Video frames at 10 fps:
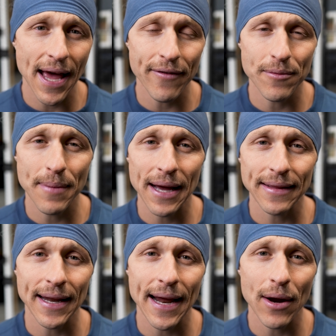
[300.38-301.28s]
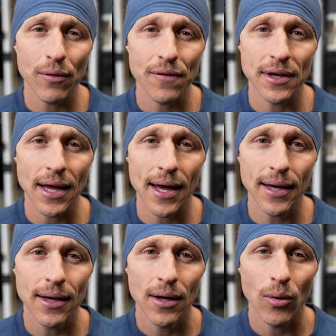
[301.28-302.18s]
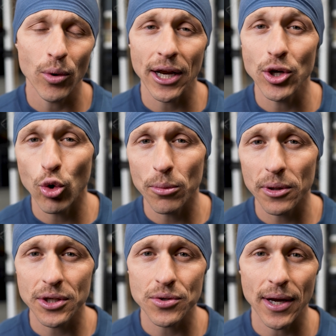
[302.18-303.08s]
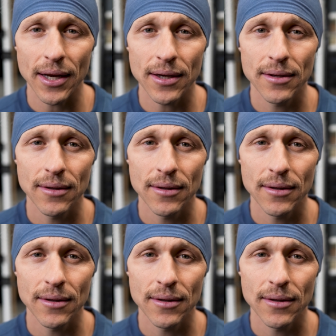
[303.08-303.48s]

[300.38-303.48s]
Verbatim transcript: to having back that hour of the day when I normally trained.